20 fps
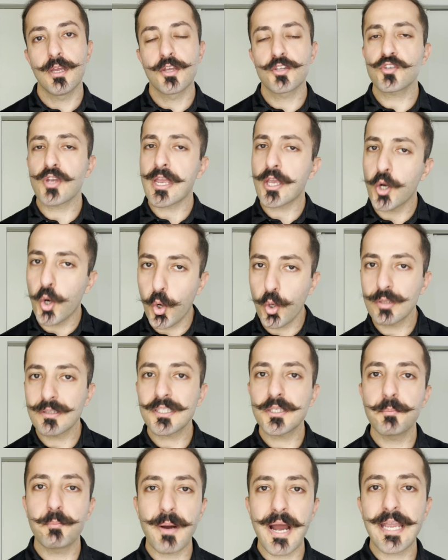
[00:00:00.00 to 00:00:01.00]
So I
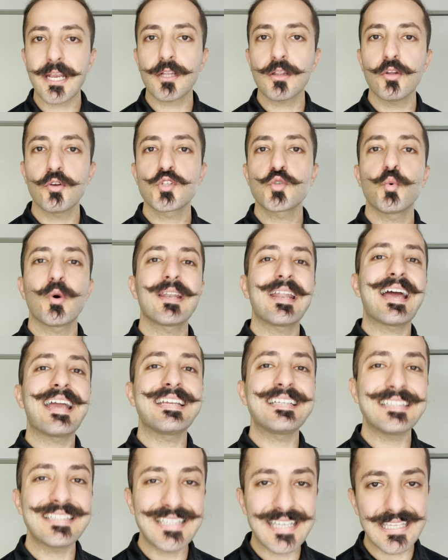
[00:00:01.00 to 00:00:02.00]
only buy clothes when I
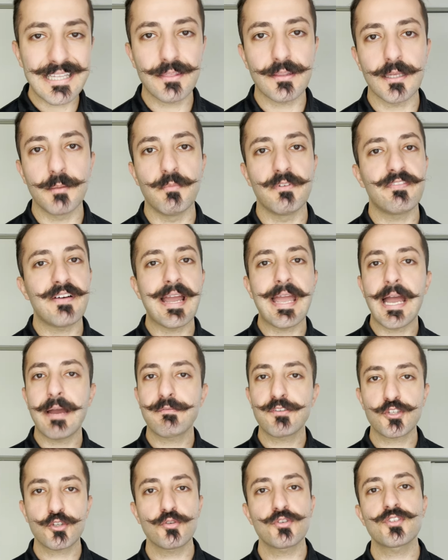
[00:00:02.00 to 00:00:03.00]
need them. If I have
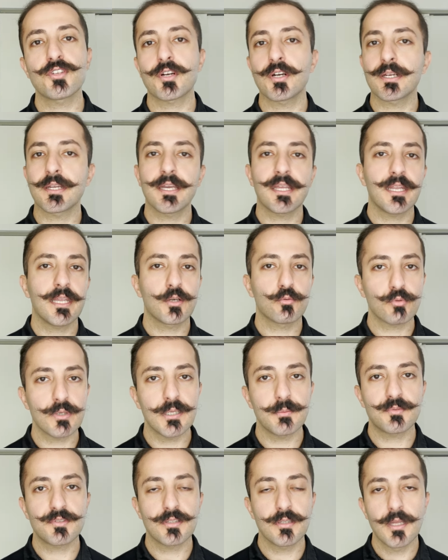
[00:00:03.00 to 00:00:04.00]
shoes that are getting
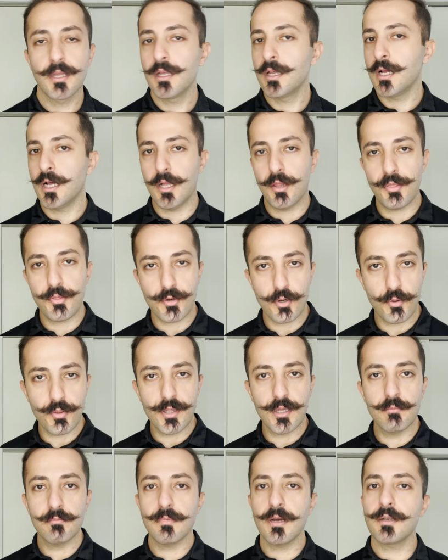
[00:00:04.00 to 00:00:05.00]
ripped, I'll throw
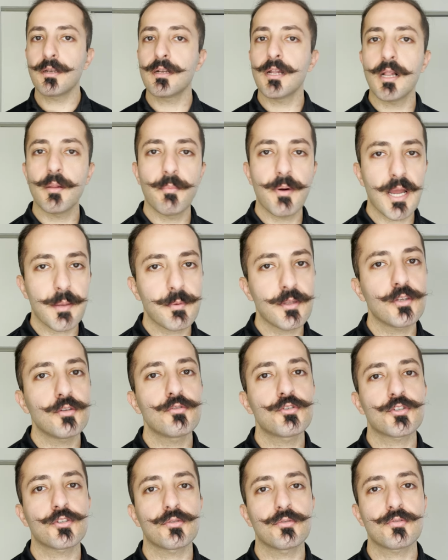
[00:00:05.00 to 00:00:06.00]
them and then I'll buy me new
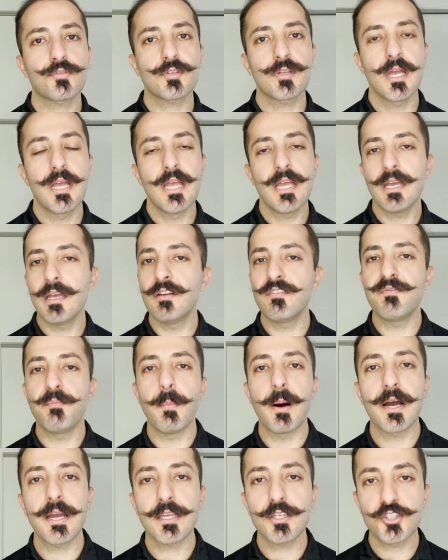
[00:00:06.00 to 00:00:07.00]
shoes. If
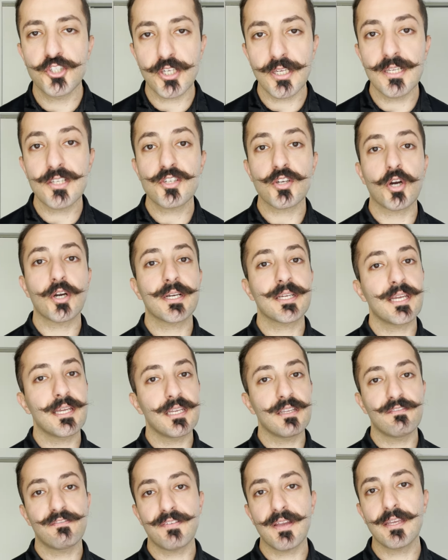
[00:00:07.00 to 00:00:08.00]
my jeans are
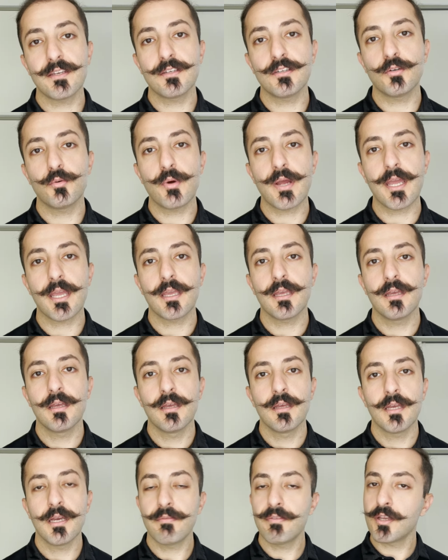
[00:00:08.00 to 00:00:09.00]
getting faded away,
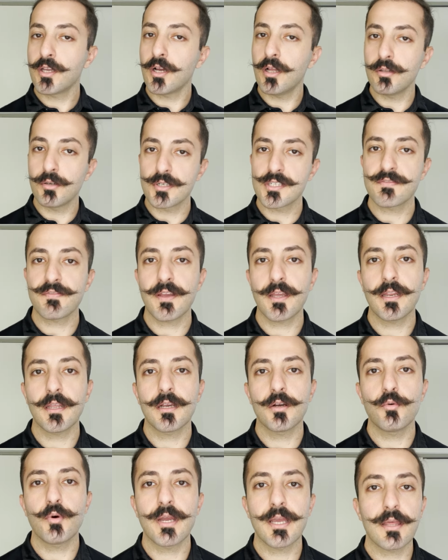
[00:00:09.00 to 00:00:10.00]
if the color is fading
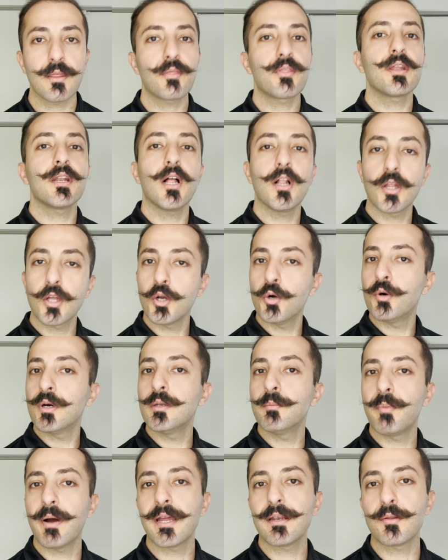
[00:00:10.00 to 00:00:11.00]
away, then I'll go
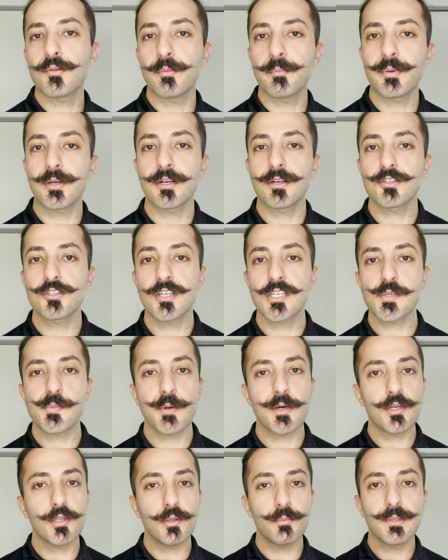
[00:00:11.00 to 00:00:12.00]
and buy another pair of jeans.
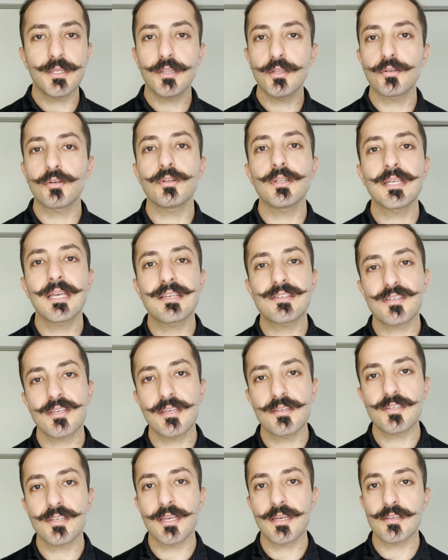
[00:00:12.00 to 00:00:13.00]
But it'll be literally as
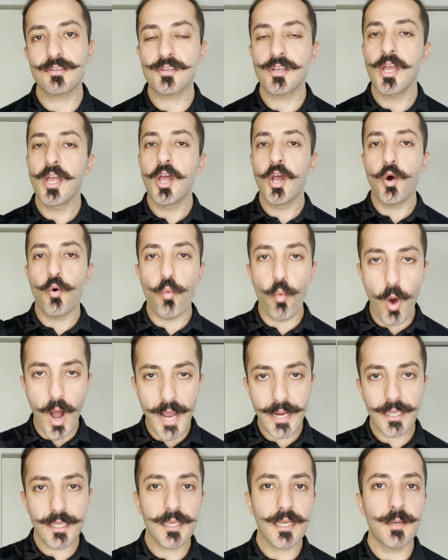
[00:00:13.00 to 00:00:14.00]
easy as
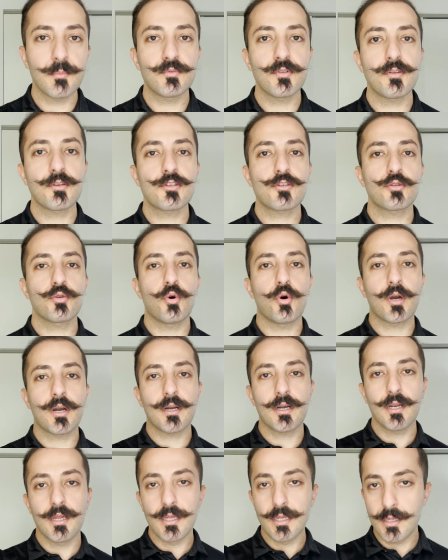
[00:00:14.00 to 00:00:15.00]
walking up to the
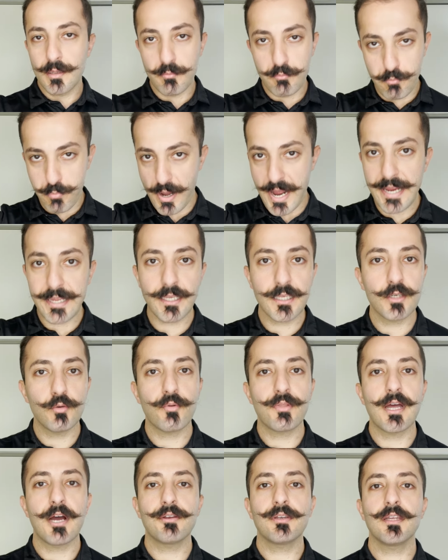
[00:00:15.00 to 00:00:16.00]
store, buying it
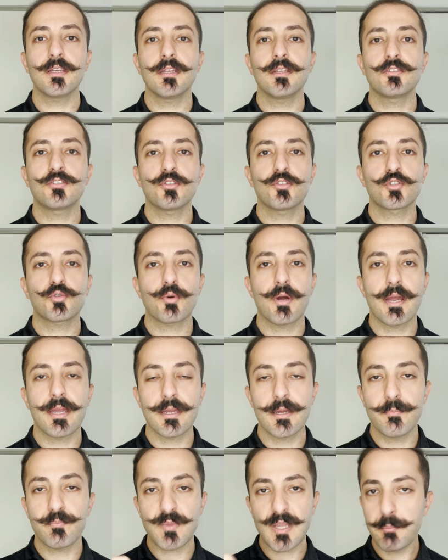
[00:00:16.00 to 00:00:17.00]
without needing to try
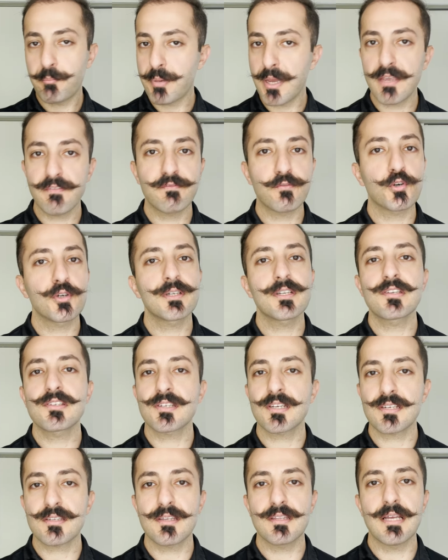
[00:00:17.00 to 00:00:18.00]
it, pay for it, it's
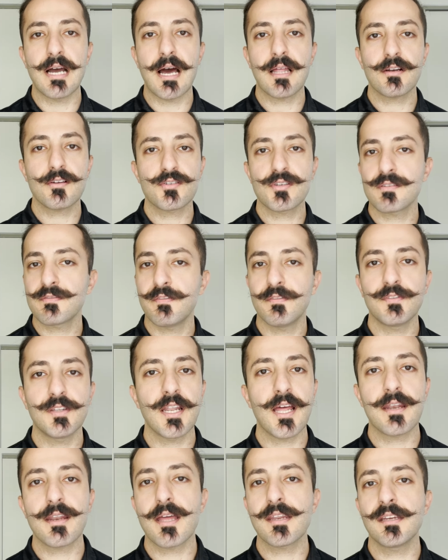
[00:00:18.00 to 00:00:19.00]
sixty dollars, it's
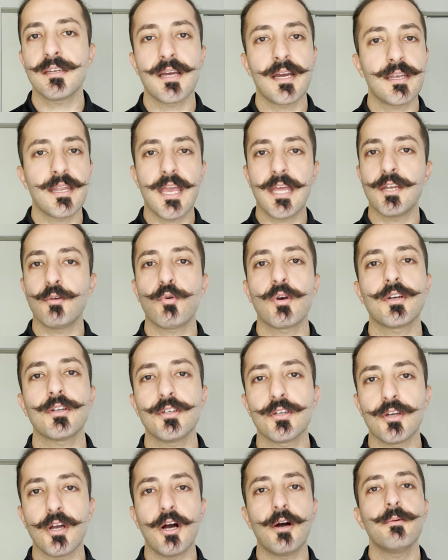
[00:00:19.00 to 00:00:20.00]
fifty-nine ninety-nine, anywhere
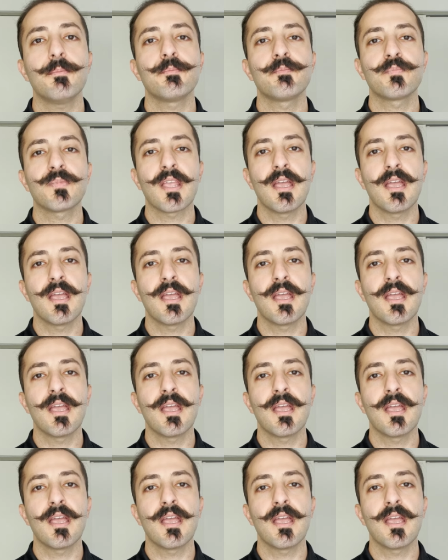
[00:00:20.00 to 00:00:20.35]
you go.